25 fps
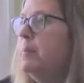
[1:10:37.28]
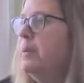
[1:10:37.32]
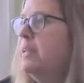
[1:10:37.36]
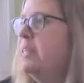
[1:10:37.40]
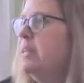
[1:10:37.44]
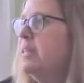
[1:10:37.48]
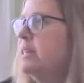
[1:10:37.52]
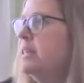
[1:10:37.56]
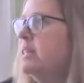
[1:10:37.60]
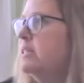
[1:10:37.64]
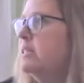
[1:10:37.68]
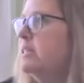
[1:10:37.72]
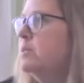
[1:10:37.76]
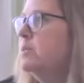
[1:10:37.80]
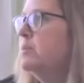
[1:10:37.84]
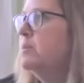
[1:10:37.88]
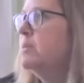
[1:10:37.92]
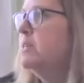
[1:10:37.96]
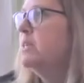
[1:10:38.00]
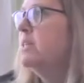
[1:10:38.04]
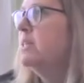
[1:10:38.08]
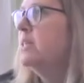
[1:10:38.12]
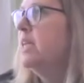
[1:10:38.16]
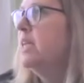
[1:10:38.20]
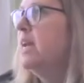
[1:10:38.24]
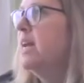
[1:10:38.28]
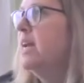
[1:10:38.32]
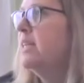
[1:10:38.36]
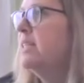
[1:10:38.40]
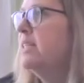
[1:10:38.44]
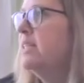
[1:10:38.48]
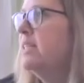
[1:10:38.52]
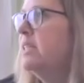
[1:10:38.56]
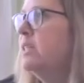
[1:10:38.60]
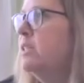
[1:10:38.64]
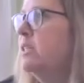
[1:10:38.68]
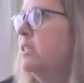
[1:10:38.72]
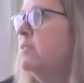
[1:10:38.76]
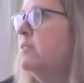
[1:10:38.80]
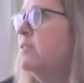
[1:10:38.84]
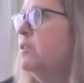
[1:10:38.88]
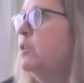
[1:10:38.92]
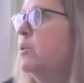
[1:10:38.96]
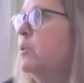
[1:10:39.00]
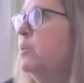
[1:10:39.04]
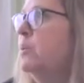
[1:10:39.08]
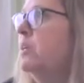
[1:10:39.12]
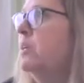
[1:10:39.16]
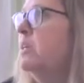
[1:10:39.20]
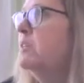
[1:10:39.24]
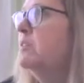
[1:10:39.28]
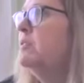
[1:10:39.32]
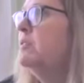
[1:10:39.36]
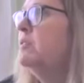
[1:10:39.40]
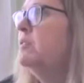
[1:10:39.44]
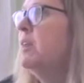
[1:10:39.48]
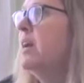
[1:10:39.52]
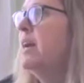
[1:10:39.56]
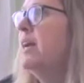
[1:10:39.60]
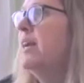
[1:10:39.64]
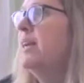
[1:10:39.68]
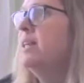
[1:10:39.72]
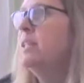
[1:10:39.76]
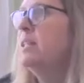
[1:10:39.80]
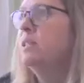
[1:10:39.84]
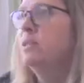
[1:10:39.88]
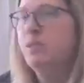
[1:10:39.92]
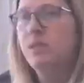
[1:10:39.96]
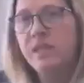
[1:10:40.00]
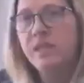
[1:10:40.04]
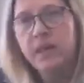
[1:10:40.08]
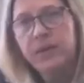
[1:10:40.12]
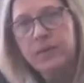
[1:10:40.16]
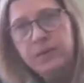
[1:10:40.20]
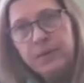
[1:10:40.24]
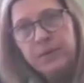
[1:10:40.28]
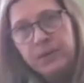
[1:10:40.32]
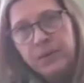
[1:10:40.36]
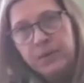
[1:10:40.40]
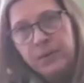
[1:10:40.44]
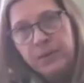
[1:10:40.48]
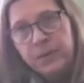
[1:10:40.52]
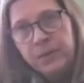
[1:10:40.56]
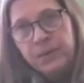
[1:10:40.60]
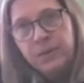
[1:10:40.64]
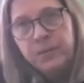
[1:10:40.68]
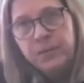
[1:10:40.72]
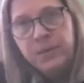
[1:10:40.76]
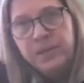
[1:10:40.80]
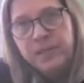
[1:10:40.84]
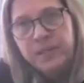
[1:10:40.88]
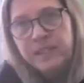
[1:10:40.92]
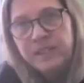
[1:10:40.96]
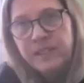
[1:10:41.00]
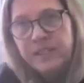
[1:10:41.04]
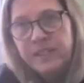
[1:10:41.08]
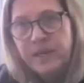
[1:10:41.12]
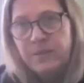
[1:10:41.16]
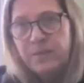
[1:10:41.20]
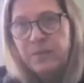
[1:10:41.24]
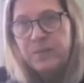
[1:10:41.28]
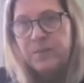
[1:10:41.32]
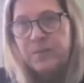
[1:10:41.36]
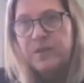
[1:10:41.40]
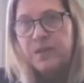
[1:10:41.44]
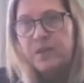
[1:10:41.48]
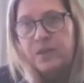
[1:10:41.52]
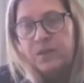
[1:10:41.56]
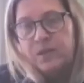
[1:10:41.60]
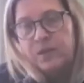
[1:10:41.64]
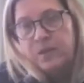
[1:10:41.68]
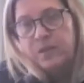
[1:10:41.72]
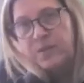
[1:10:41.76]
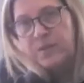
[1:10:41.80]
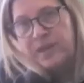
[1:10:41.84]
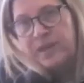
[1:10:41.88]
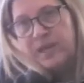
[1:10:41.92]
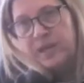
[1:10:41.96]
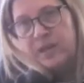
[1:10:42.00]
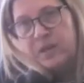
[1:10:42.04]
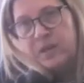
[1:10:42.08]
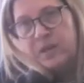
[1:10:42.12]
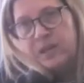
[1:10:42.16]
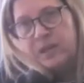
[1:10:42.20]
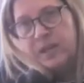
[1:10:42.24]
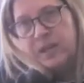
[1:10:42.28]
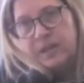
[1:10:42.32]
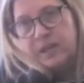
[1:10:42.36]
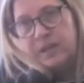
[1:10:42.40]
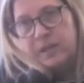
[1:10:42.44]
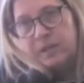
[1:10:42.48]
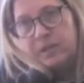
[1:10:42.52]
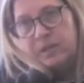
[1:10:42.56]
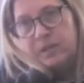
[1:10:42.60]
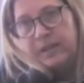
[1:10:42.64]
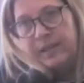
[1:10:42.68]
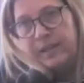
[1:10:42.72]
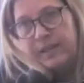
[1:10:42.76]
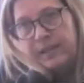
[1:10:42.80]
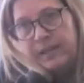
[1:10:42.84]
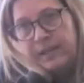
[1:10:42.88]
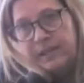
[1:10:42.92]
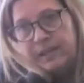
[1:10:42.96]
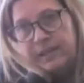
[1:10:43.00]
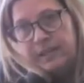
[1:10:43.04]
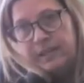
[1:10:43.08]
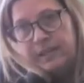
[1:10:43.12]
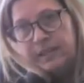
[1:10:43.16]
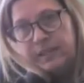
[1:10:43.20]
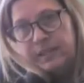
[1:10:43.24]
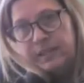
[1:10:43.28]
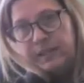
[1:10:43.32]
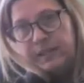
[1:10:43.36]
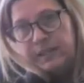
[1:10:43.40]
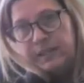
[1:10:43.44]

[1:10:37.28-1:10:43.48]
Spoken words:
I think this one, yeah, Sarah, if you want to find those other ones, that would be good. And we can all kind of look at it.